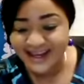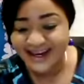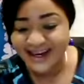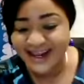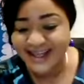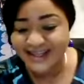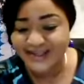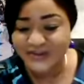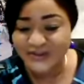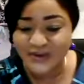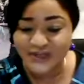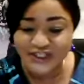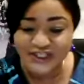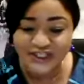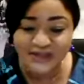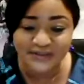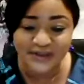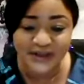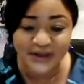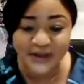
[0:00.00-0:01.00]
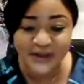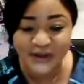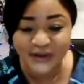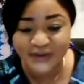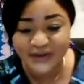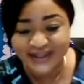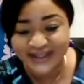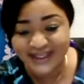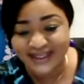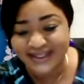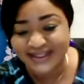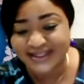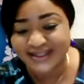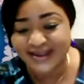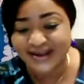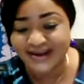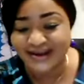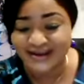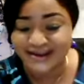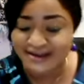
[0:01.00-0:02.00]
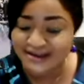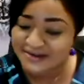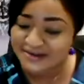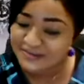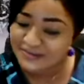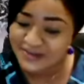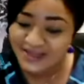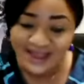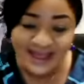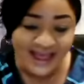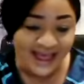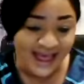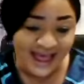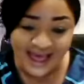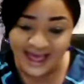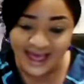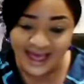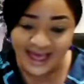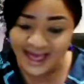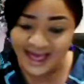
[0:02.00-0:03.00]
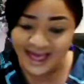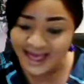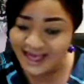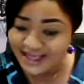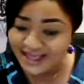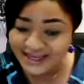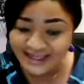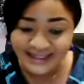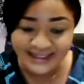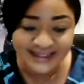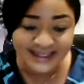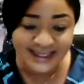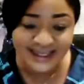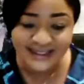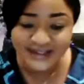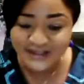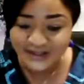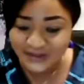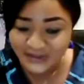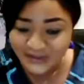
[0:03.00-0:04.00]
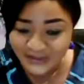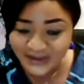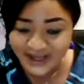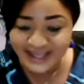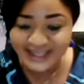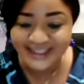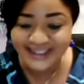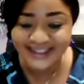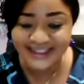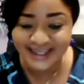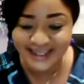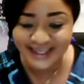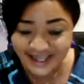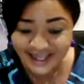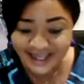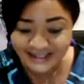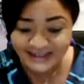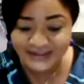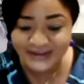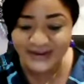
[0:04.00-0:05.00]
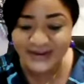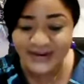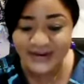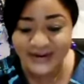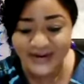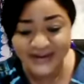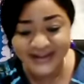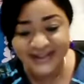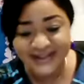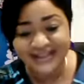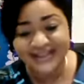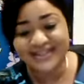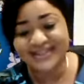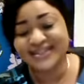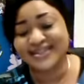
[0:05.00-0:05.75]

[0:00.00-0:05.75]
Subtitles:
Let's worship the Lord with this song. Any situation at all,